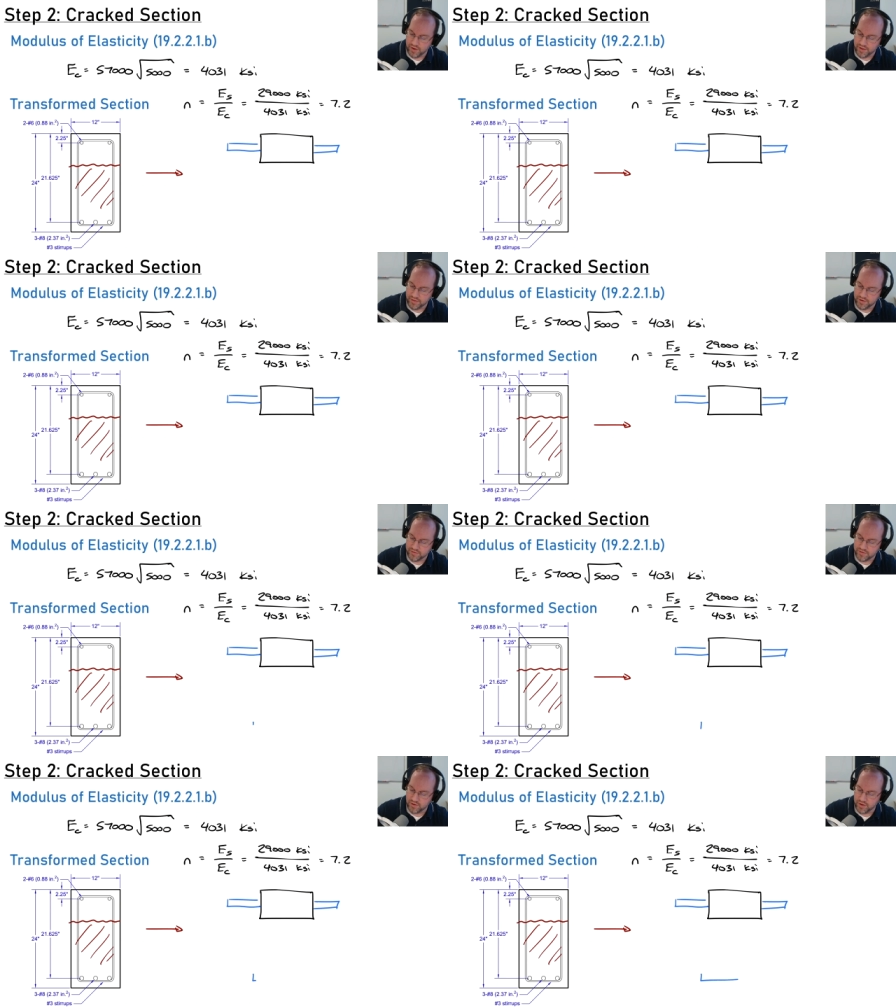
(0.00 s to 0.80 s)
and then a
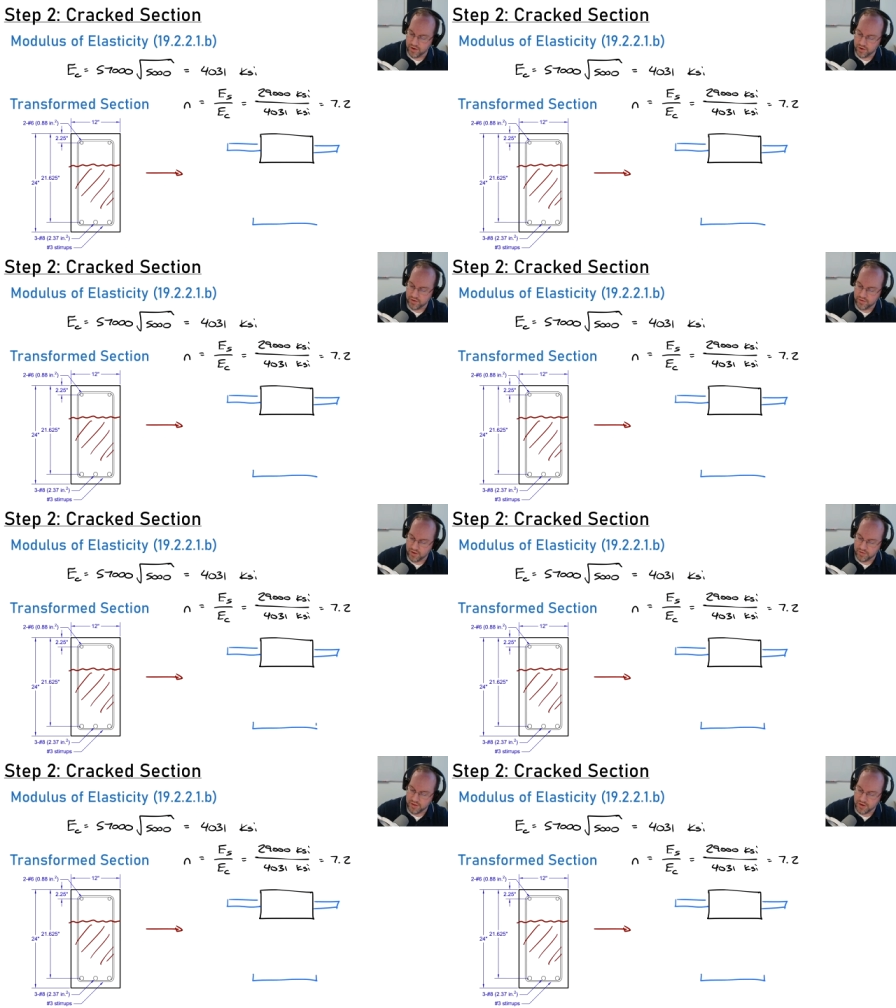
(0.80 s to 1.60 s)
steel area
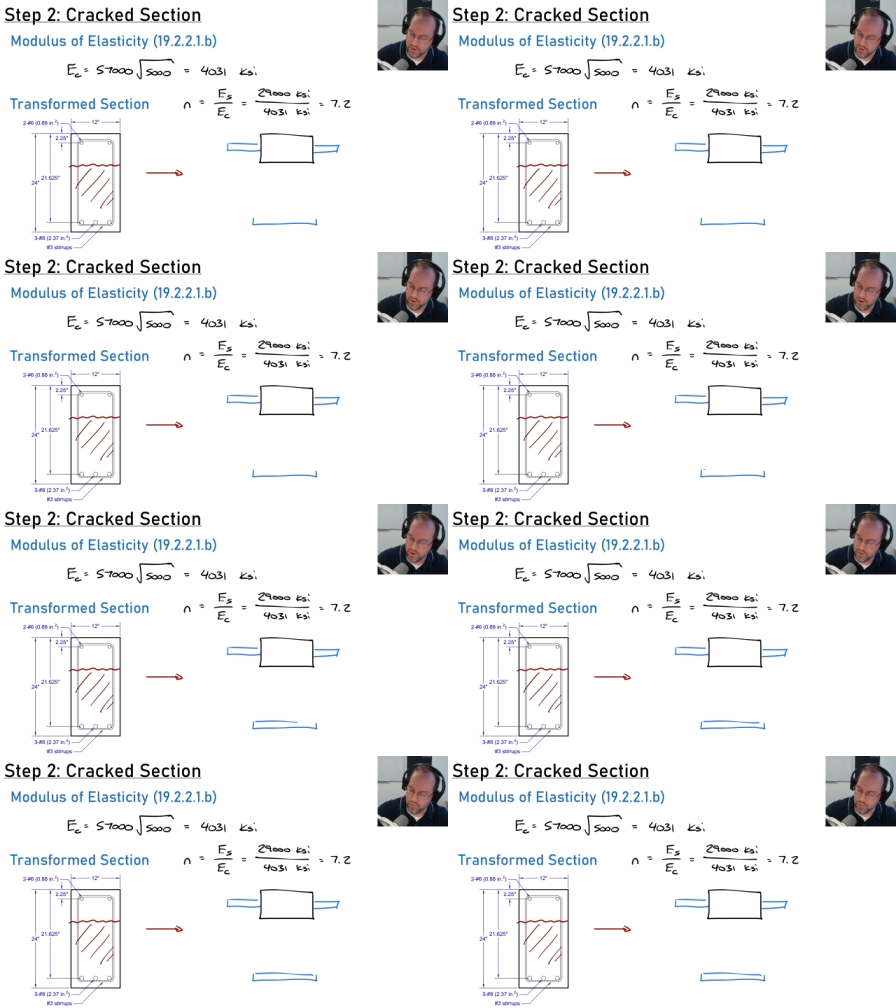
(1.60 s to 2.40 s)
down here
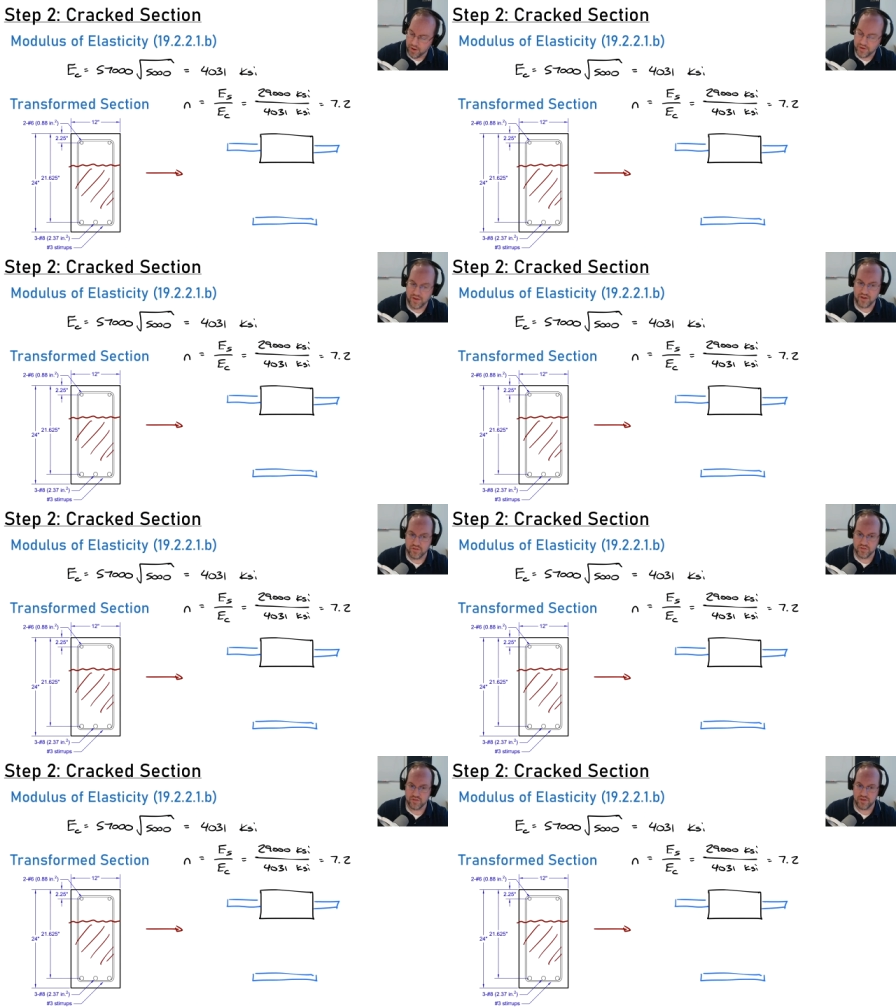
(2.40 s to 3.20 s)
for my
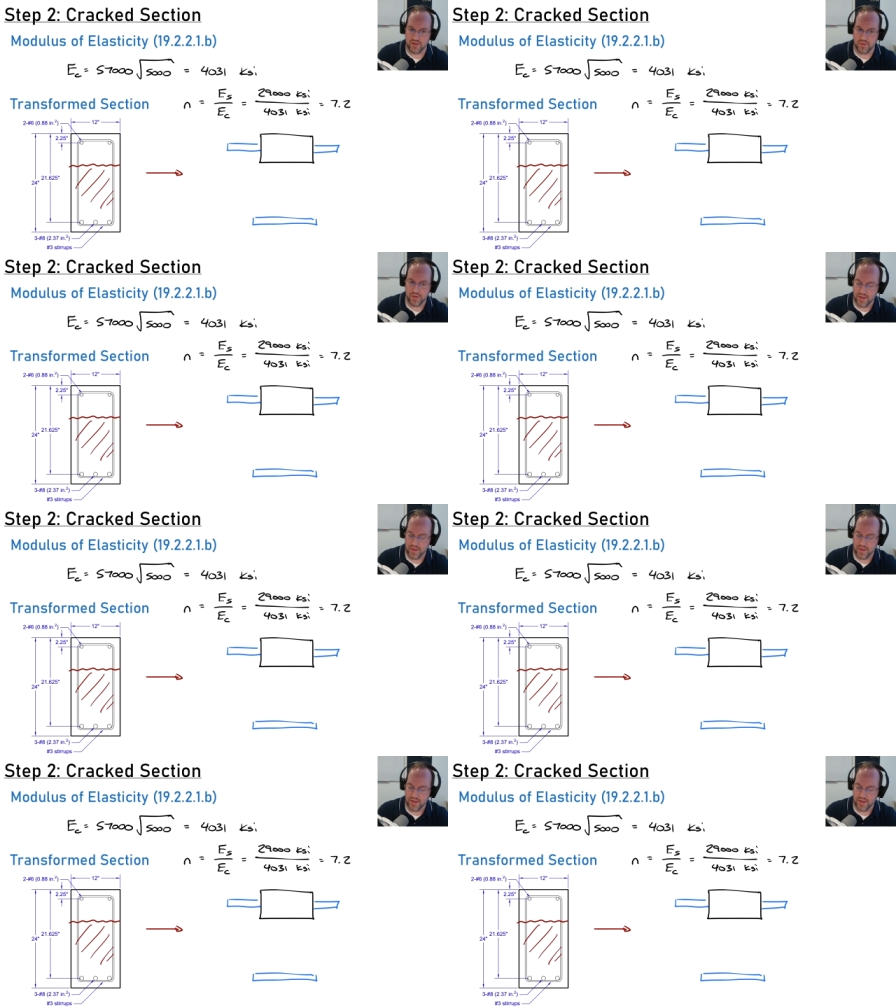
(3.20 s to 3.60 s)
tension steel.